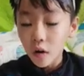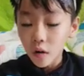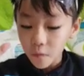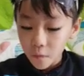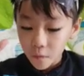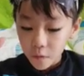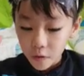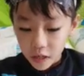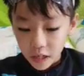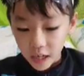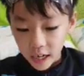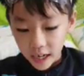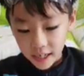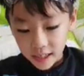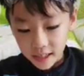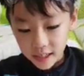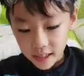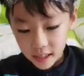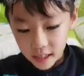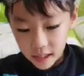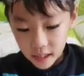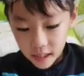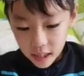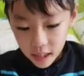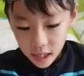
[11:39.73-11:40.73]
Forgot.
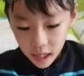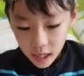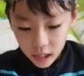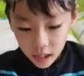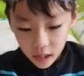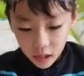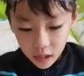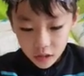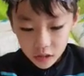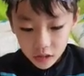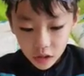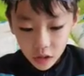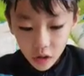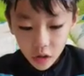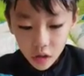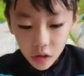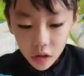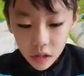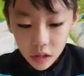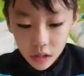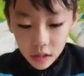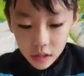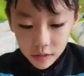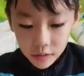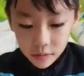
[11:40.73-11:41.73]
And also,
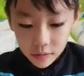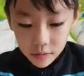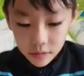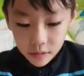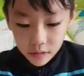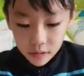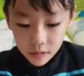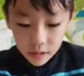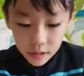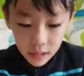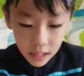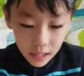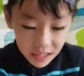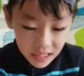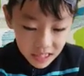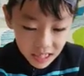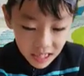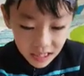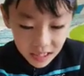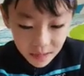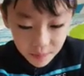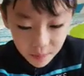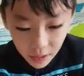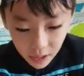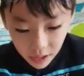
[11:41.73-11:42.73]
this
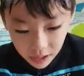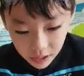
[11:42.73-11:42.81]
is